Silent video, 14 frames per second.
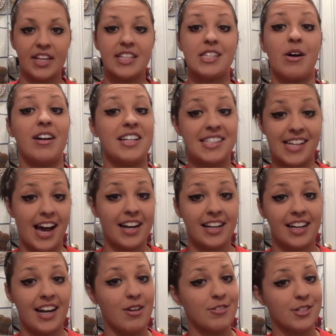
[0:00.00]
So I
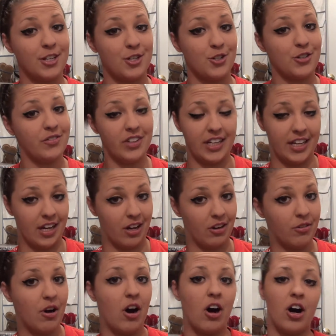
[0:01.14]
decided I was going to do a
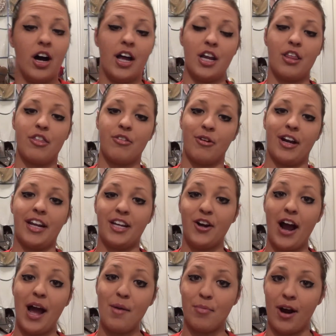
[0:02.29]
video on threading
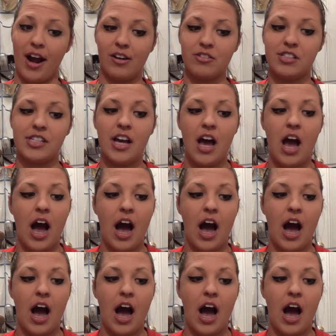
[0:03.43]
your eyebrows.